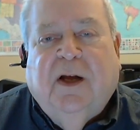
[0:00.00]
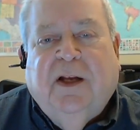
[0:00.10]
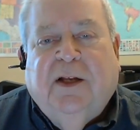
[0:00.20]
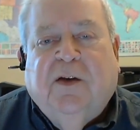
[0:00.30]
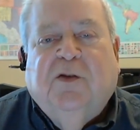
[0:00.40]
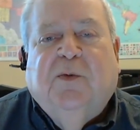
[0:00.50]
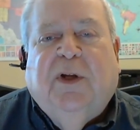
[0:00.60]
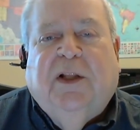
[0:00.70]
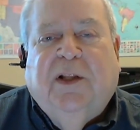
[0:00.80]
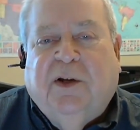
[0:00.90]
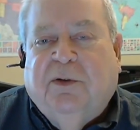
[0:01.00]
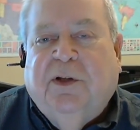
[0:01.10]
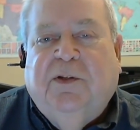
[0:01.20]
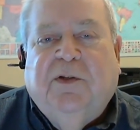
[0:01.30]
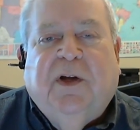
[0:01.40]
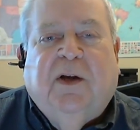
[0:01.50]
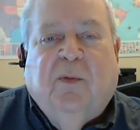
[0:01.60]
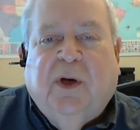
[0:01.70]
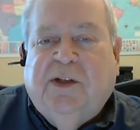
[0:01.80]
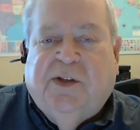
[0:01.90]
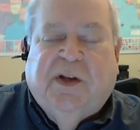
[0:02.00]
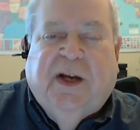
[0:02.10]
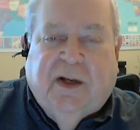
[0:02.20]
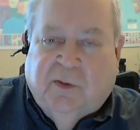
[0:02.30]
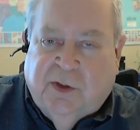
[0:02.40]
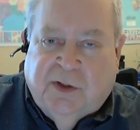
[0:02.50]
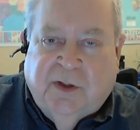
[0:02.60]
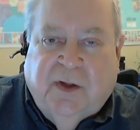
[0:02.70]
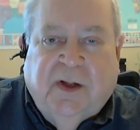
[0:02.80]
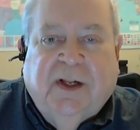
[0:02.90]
And he goes, we literally do not waste an ounce.